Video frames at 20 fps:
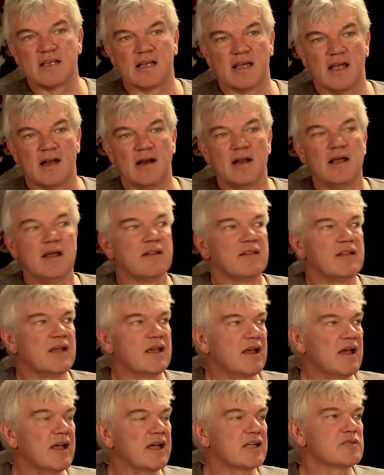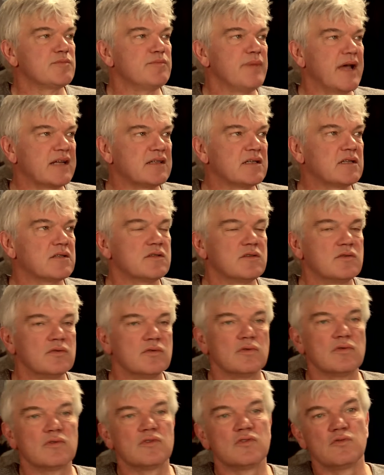Again, they expect it
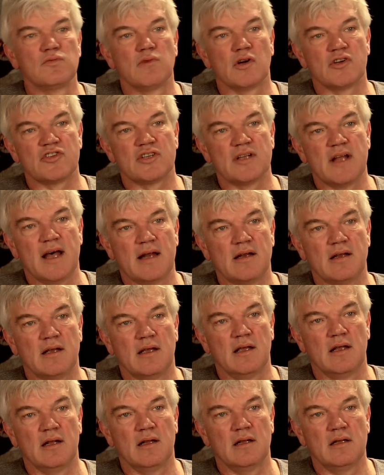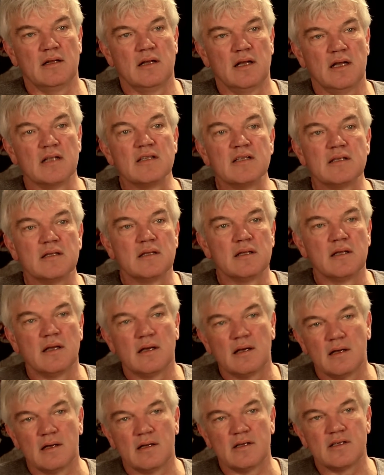to watch that
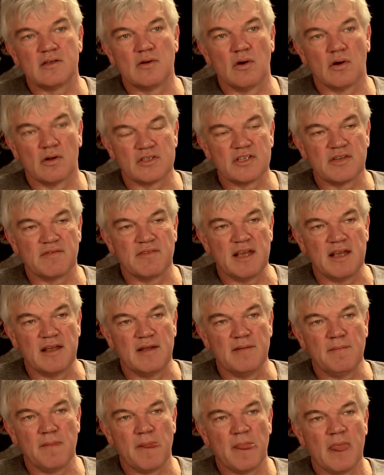on TV,